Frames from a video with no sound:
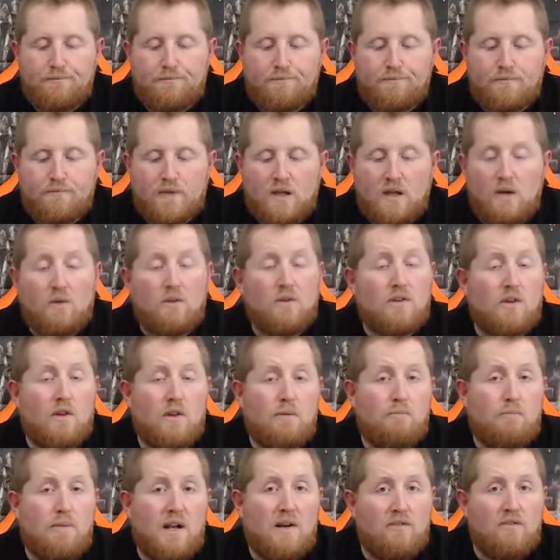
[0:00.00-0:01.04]
it was a
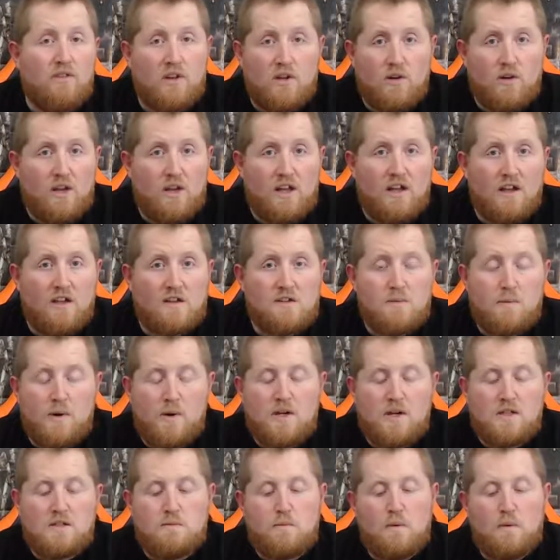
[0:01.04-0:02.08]
bit of a learning
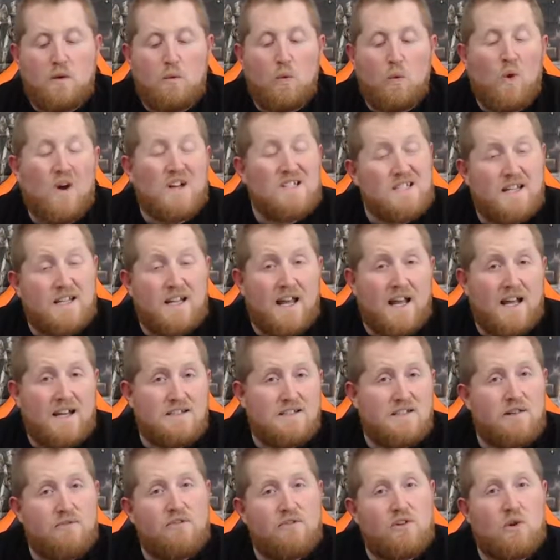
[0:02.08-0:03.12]
experience, but it wasn't as
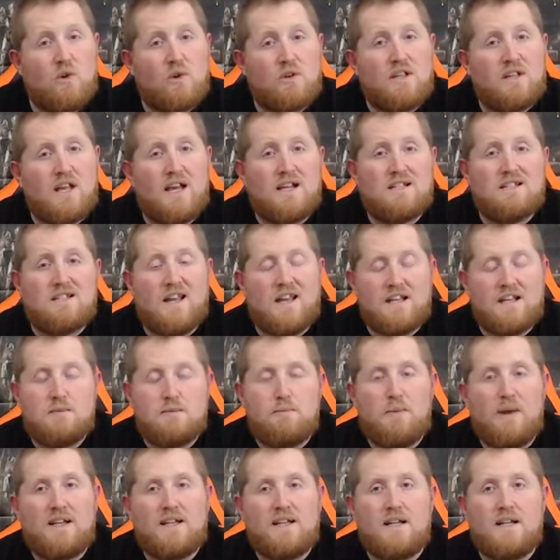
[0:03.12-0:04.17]
difficult as I
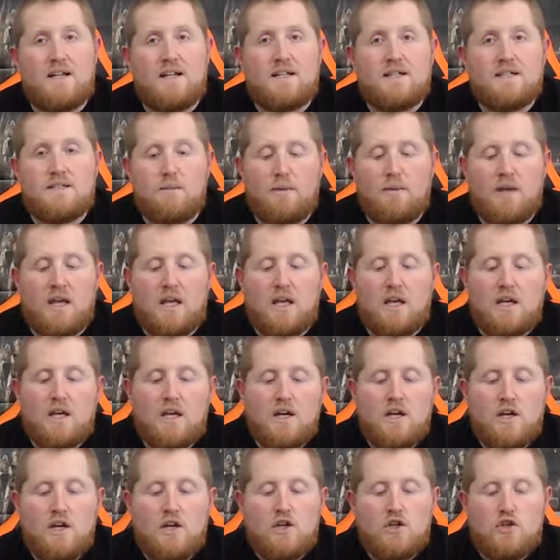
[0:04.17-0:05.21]
expected it to be
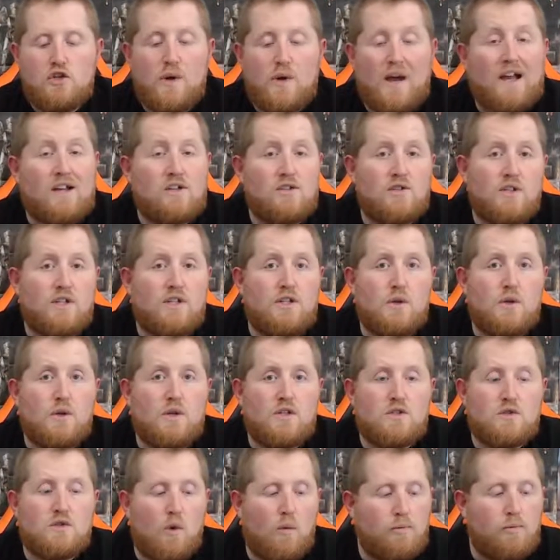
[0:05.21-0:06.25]
to actually do this
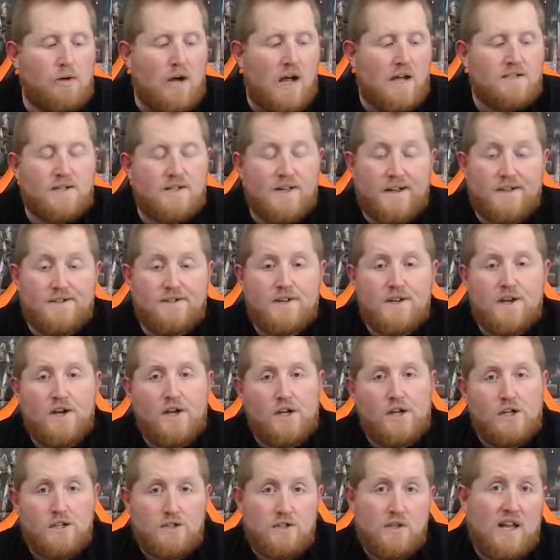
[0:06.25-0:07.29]
whole process.
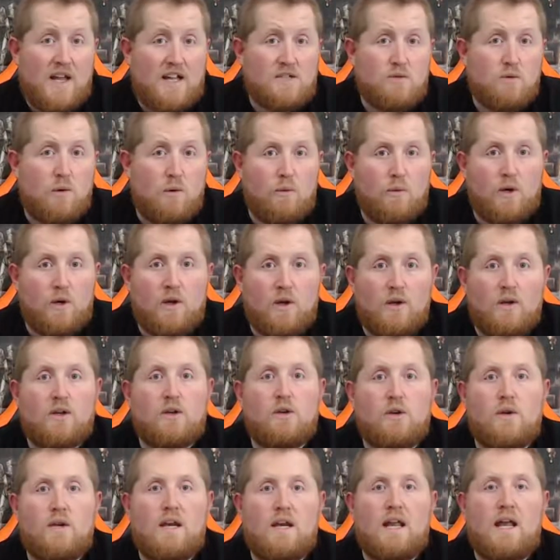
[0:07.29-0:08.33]
So that's what we're going to
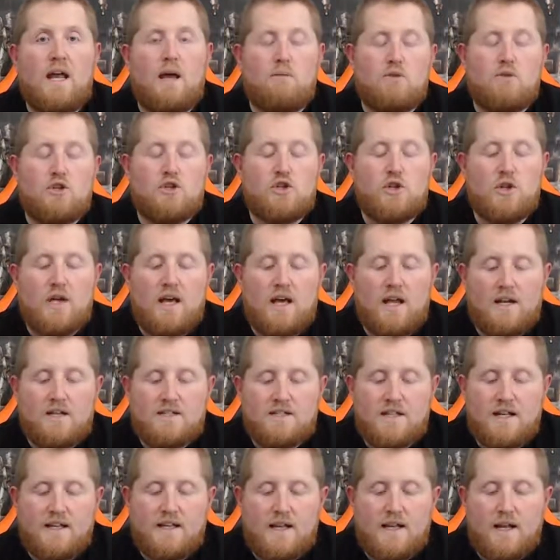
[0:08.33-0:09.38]
do today. I'm going to show you how to
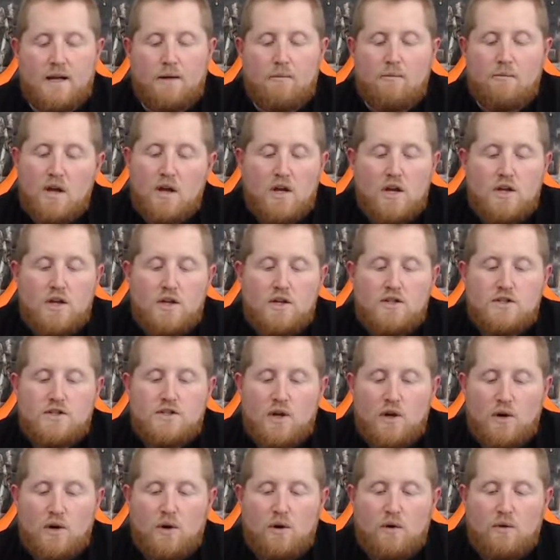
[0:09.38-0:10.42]
set that up.
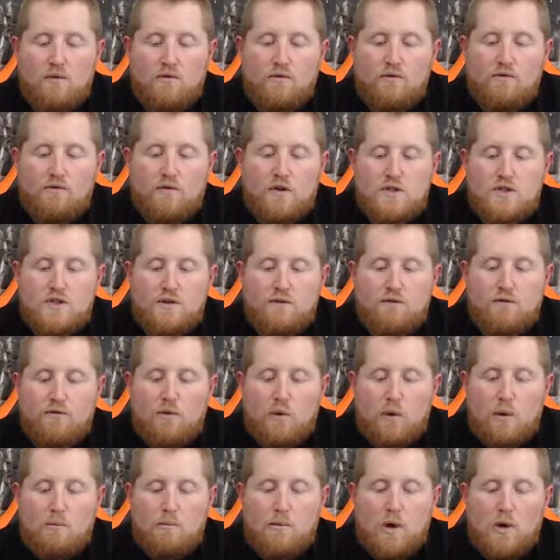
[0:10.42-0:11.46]
So first and
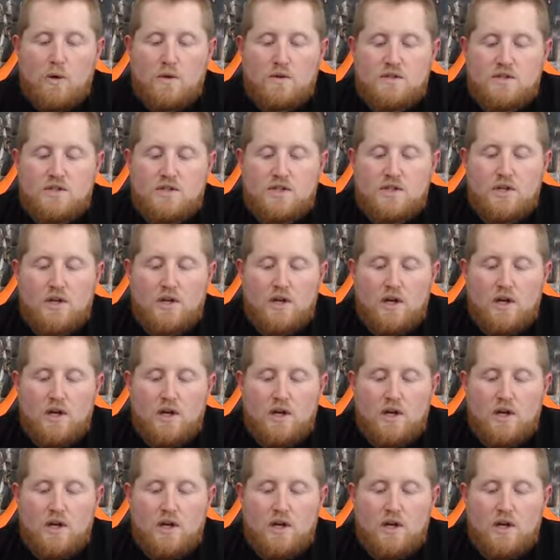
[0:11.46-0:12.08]
foremost,